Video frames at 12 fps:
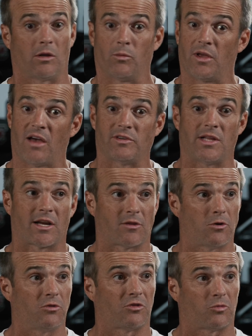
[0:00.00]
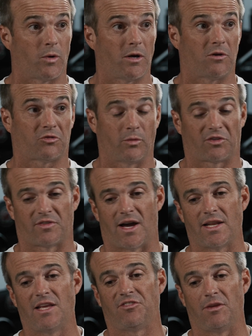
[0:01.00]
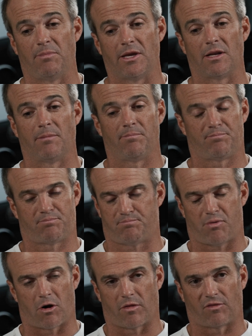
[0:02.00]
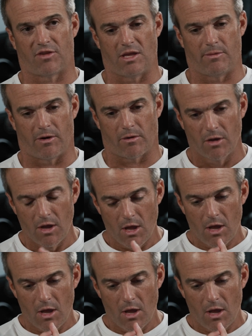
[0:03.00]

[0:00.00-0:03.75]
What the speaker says: And we have a lot of those as well. So it's not easy being a part of the team here.